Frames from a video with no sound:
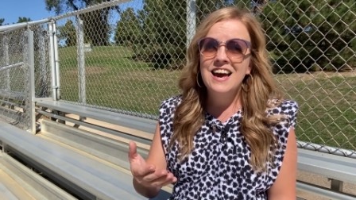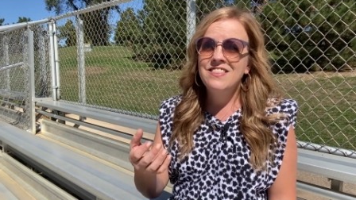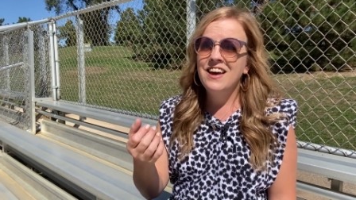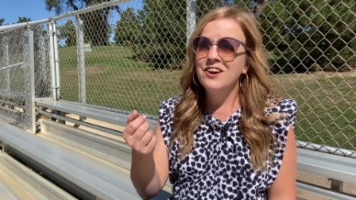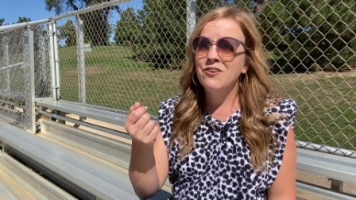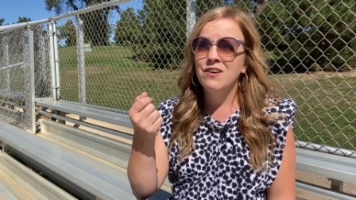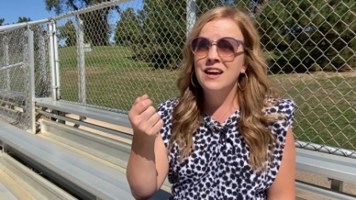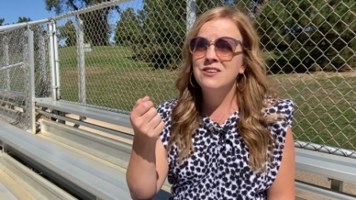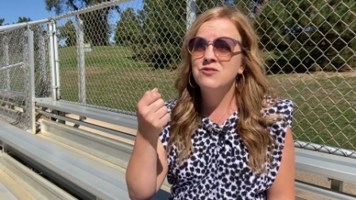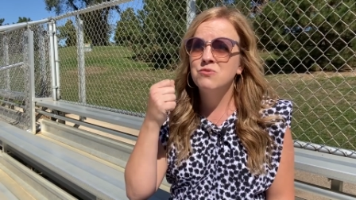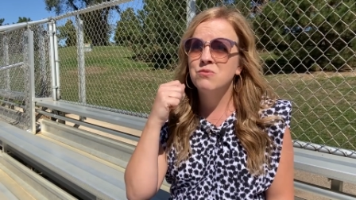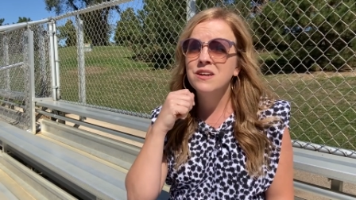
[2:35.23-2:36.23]
that
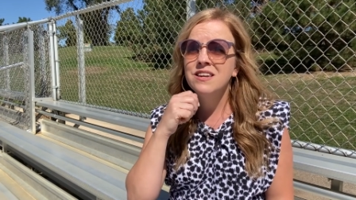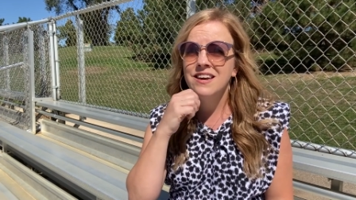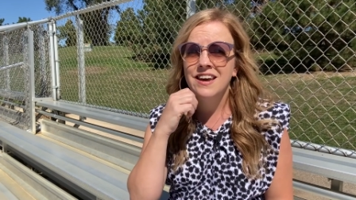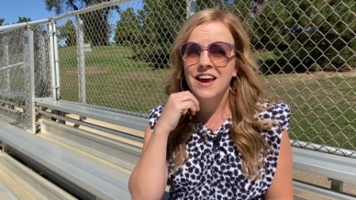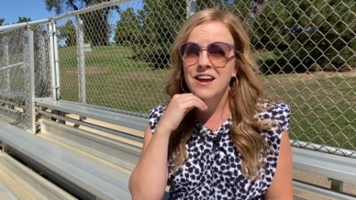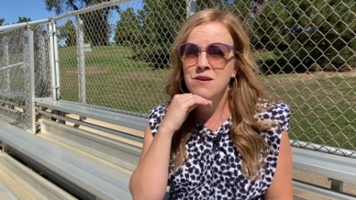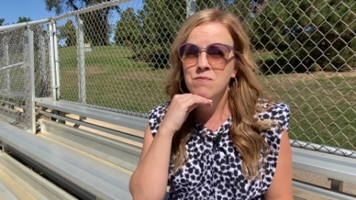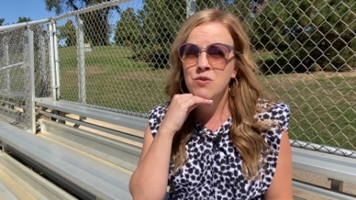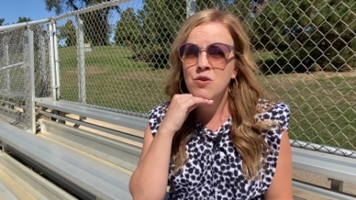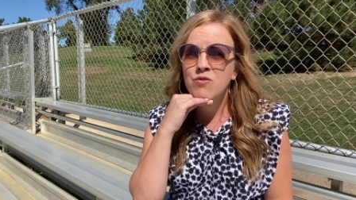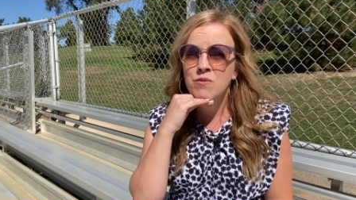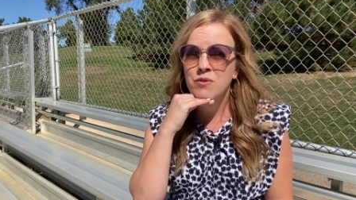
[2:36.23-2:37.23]
creates really an
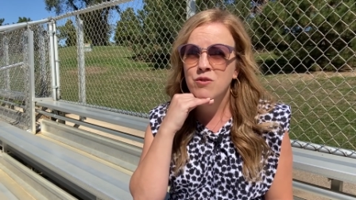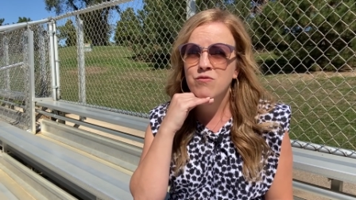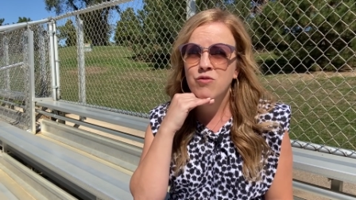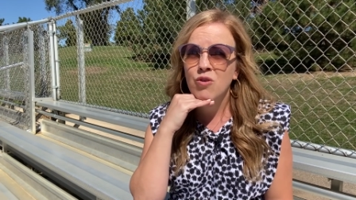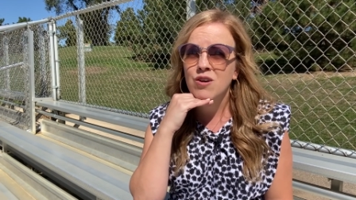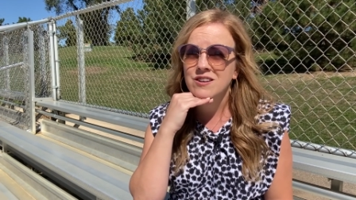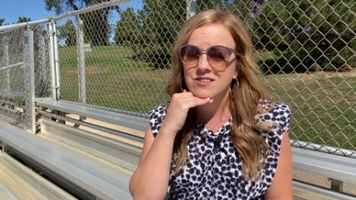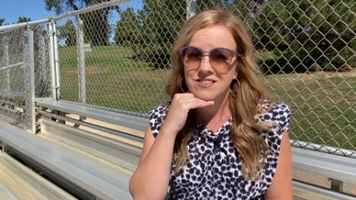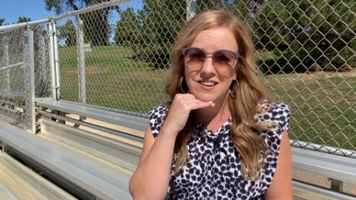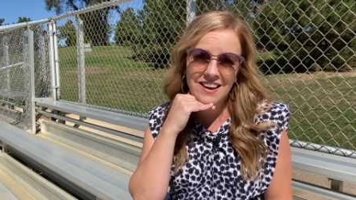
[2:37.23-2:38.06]
immovable force